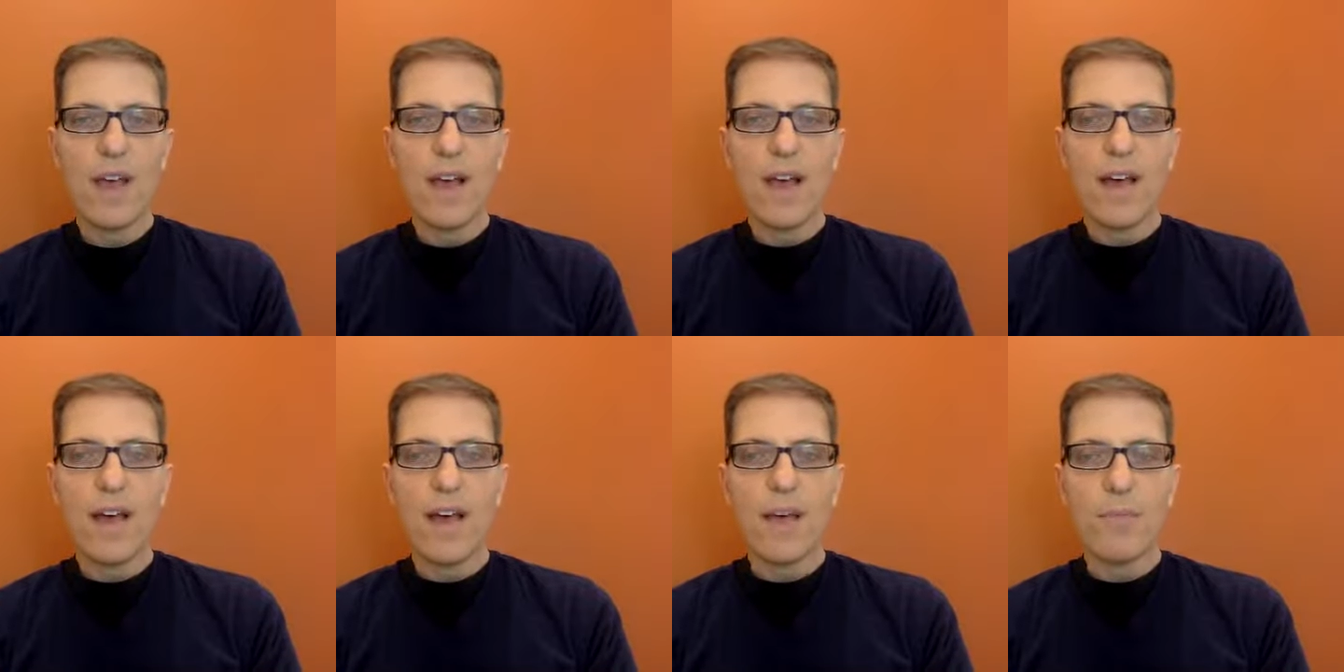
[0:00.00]

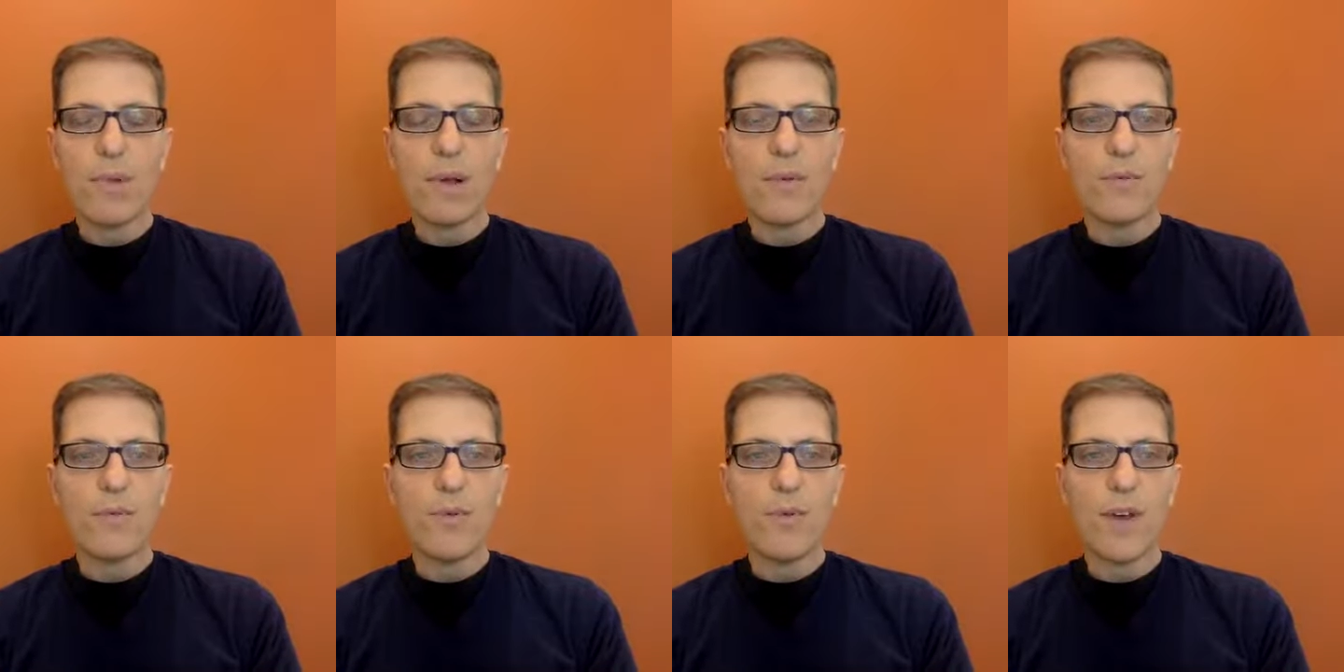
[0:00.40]

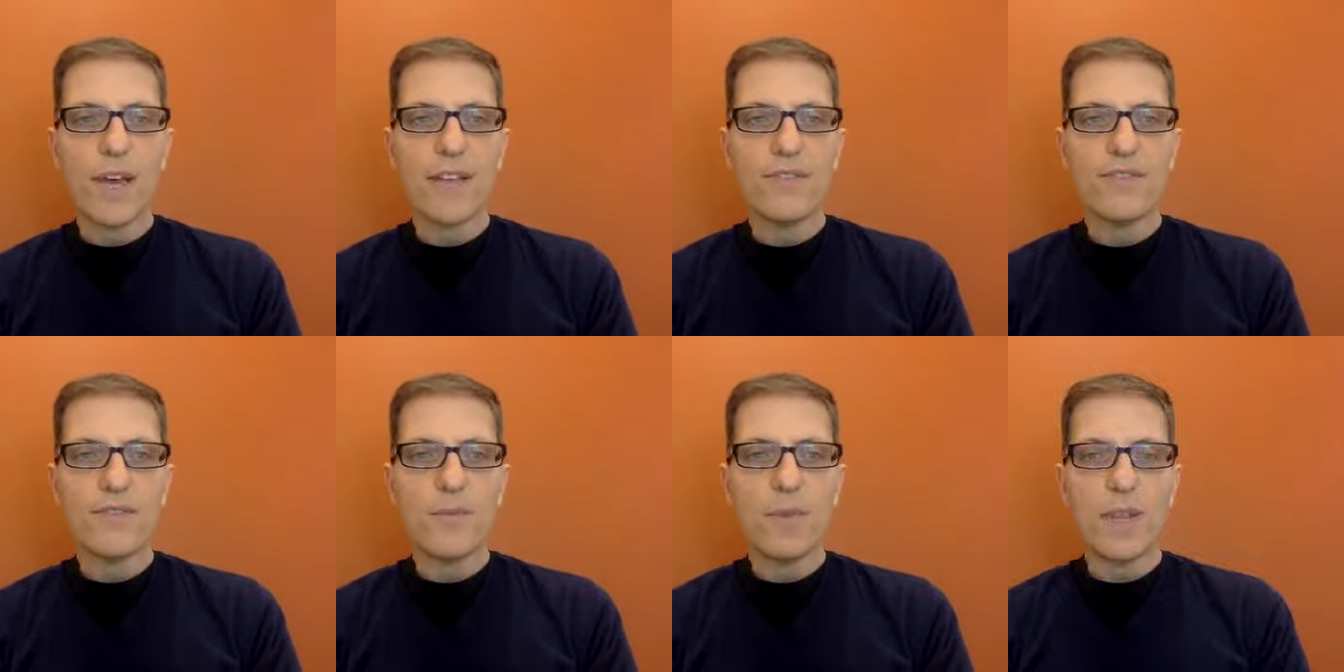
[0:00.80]
Probably won't
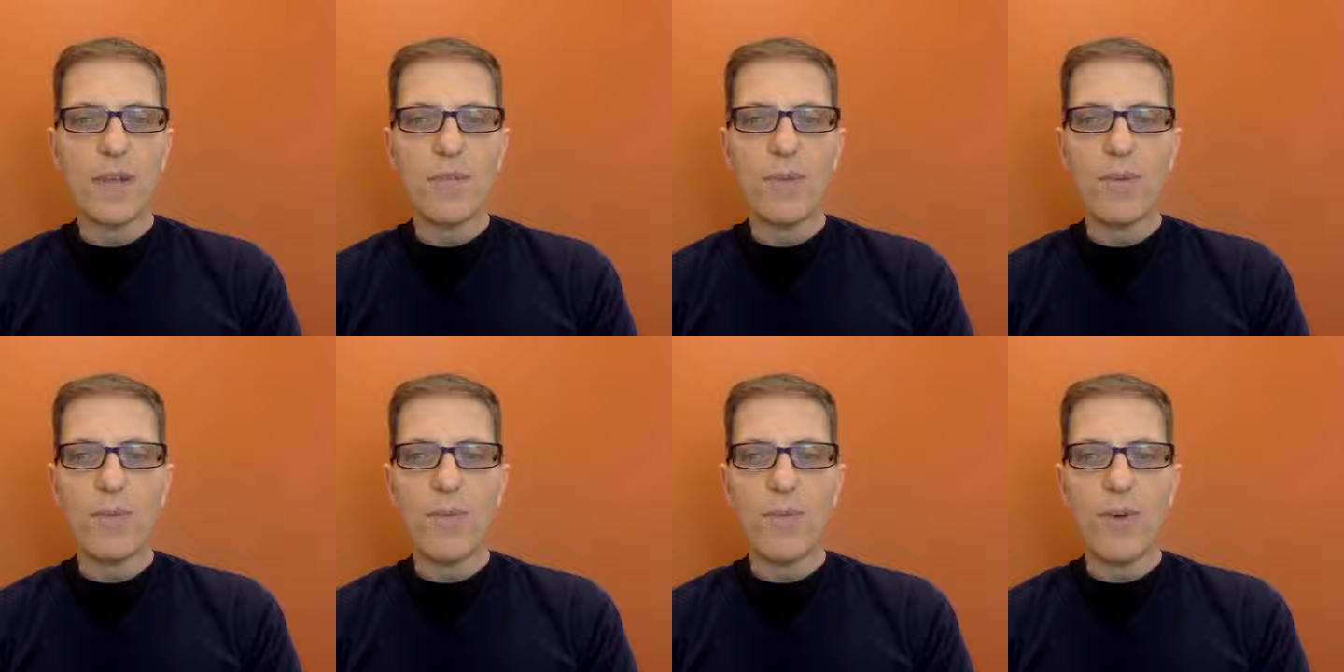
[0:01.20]
get too many
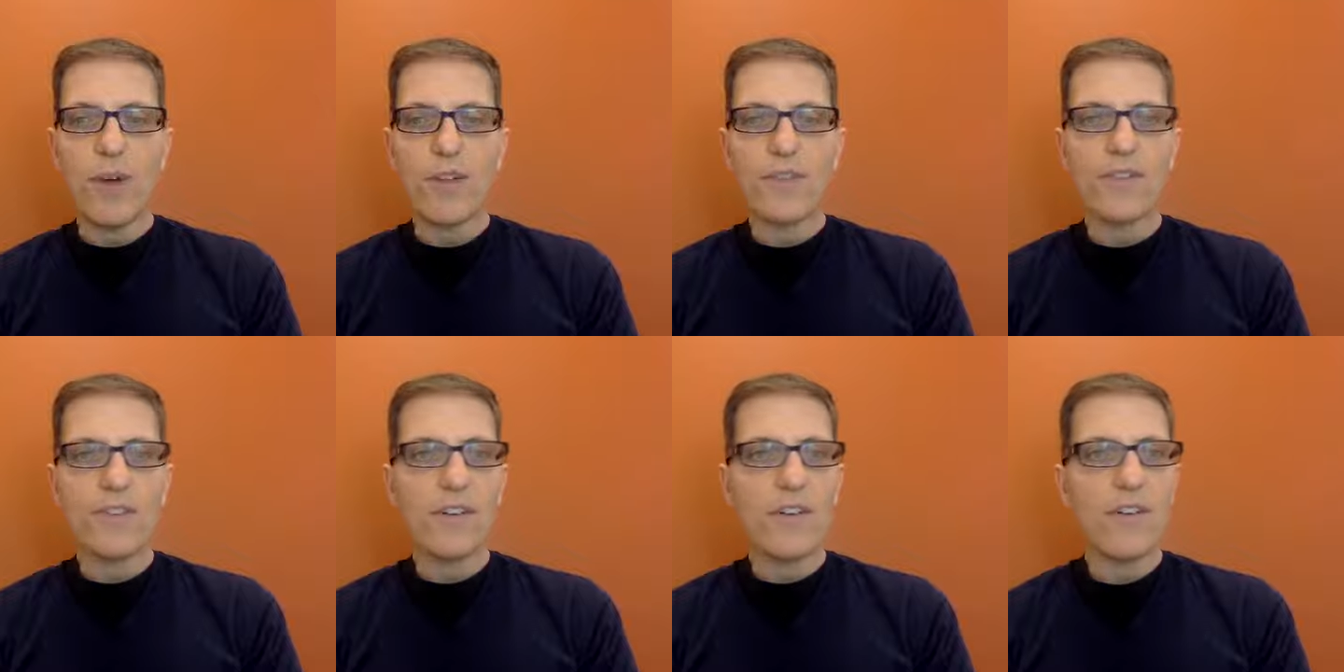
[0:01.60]
people watching,